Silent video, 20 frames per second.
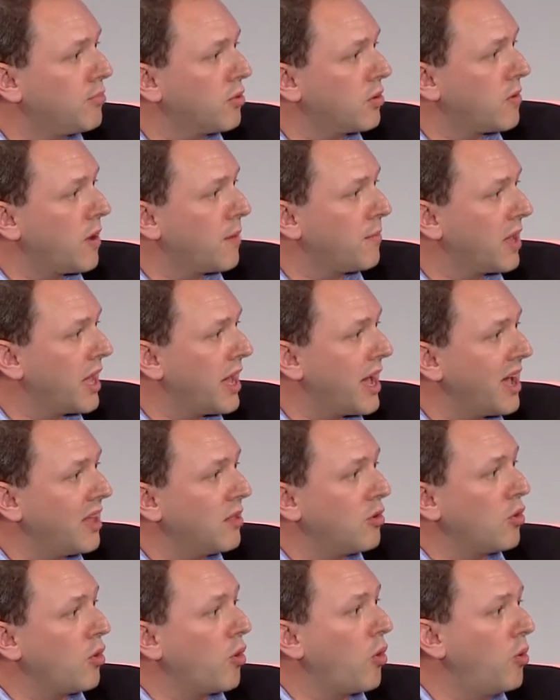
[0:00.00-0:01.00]
program
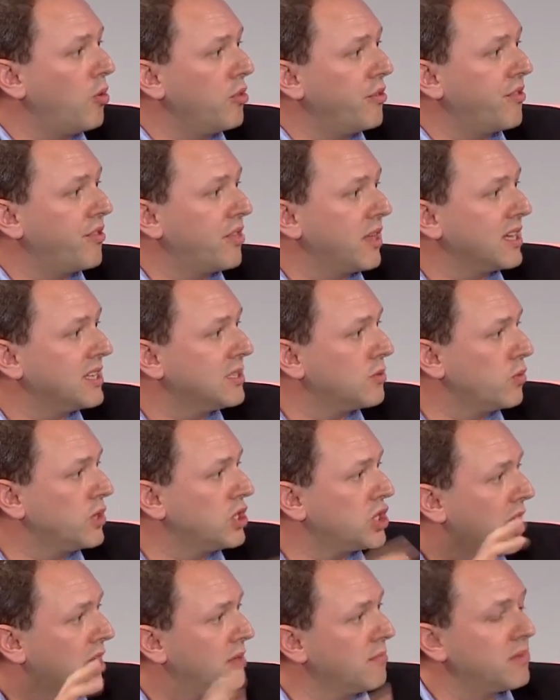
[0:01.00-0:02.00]
guide, or all the things
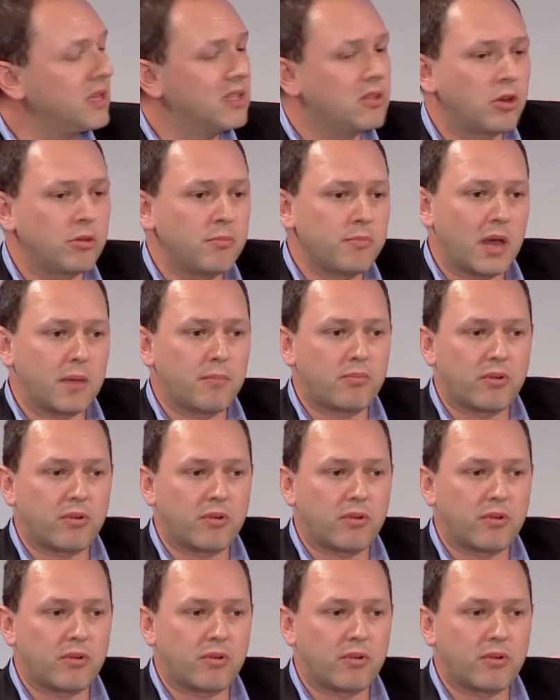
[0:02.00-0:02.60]
which can be done by